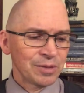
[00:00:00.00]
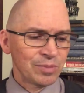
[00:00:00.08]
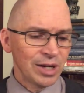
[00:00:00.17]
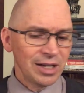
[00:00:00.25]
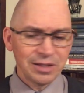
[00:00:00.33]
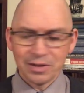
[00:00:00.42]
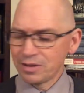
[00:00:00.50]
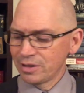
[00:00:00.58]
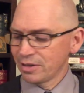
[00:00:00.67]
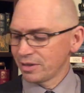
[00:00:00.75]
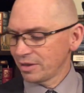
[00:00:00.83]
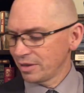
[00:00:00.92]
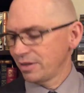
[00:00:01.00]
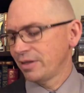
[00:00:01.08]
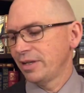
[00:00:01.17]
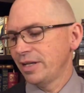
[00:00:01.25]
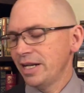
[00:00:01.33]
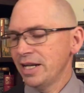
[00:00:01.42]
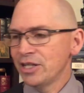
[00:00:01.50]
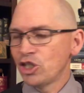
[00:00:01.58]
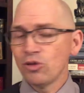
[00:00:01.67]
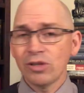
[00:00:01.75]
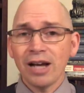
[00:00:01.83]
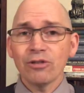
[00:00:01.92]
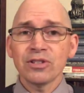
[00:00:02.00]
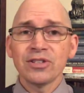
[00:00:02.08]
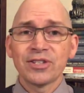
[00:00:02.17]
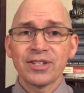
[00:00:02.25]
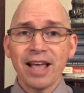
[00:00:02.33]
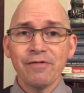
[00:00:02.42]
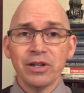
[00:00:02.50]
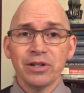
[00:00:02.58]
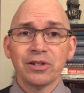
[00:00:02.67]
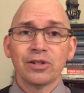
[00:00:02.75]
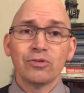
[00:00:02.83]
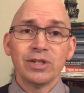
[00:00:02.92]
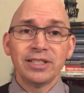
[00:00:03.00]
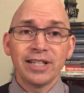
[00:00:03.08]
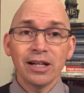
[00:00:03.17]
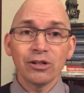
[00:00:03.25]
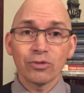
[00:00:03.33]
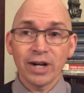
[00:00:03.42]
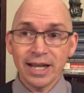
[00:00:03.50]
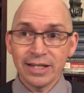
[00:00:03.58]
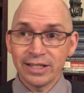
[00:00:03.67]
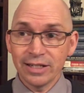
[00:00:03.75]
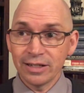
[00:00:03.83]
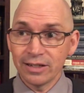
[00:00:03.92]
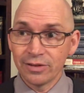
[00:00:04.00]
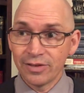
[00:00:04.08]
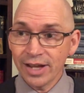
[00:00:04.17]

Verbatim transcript: But in 2007, when Del Rey did